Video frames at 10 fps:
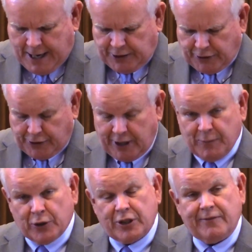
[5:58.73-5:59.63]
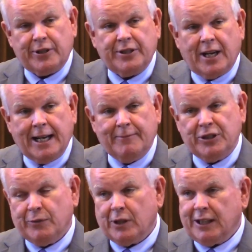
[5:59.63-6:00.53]
So during most of her time,
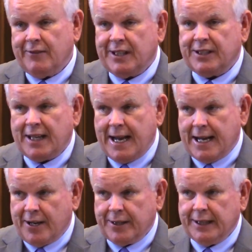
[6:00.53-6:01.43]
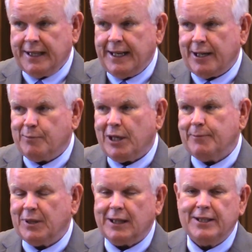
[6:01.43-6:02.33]
she would live in a town that had a
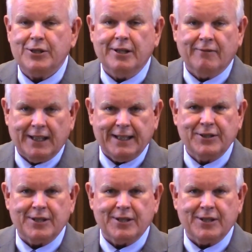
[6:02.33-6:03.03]
population of less